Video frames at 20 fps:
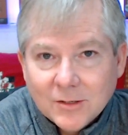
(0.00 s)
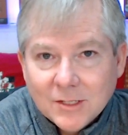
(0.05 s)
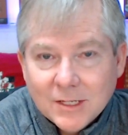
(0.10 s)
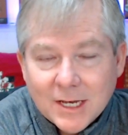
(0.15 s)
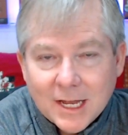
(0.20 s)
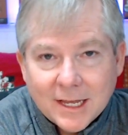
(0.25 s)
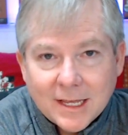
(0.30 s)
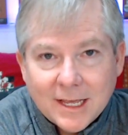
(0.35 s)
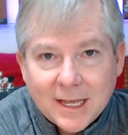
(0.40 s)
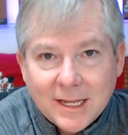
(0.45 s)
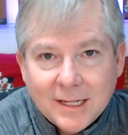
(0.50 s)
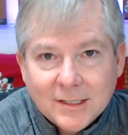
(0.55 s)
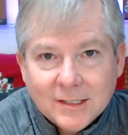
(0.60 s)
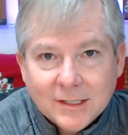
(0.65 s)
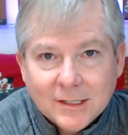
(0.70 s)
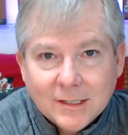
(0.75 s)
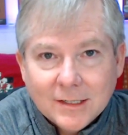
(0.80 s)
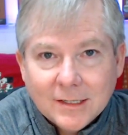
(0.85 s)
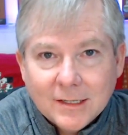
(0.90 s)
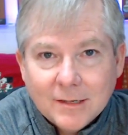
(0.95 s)
and years and
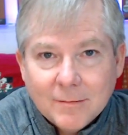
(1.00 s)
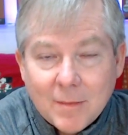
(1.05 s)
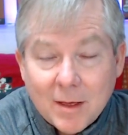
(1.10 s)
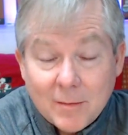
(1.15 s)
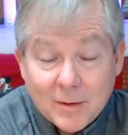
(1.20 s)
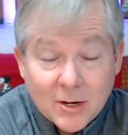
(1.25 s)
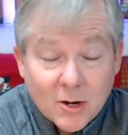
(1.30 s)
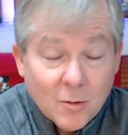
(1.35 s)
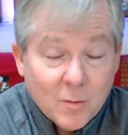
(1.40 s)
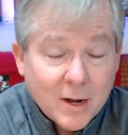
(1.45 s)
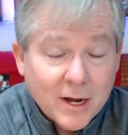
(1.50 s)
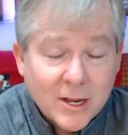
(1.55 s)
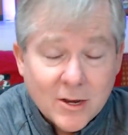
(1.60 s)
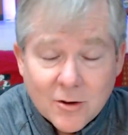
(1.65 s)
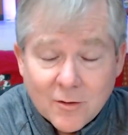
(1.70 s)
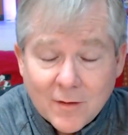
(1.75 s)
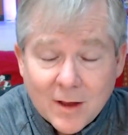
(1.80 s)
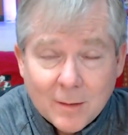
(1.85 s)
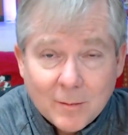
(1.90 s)
decades and maybe nobody in your